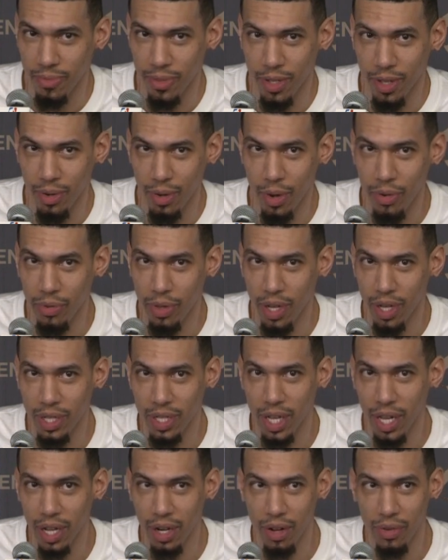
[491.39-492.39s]
you know, hopefully they can
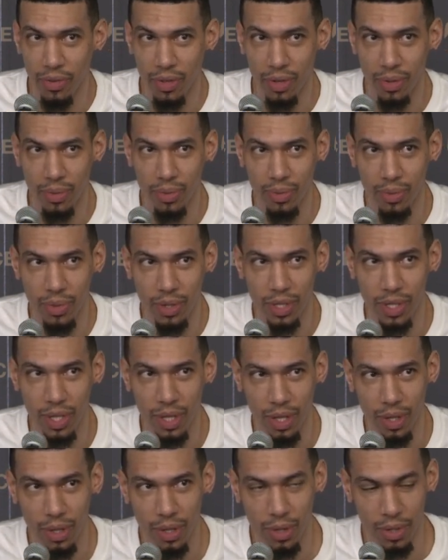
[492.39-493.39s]
take it off the
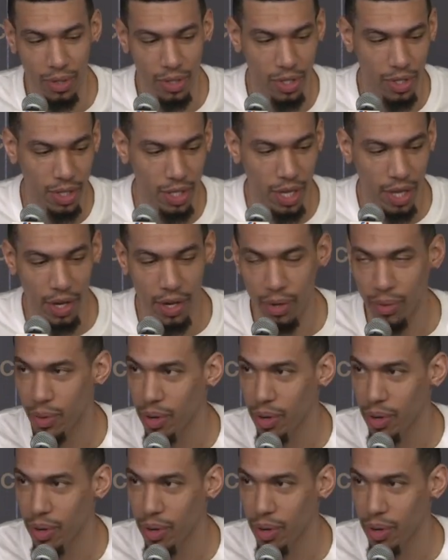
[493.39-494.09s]
little ticker.